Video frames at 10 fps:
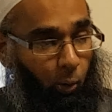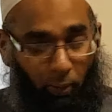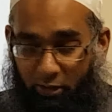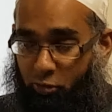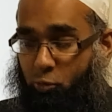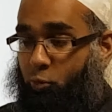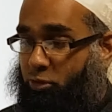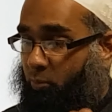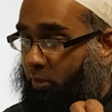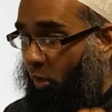One is you
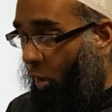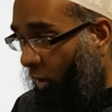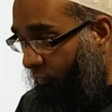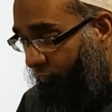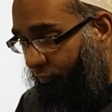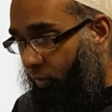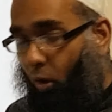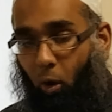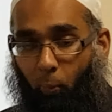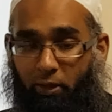use the word of,
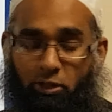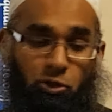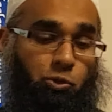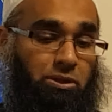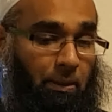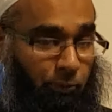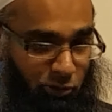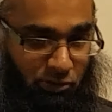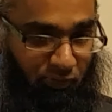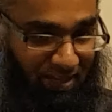one is you use the
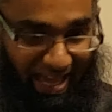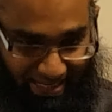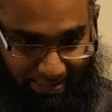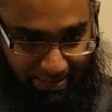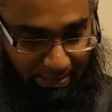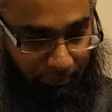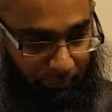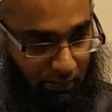apostrophe S.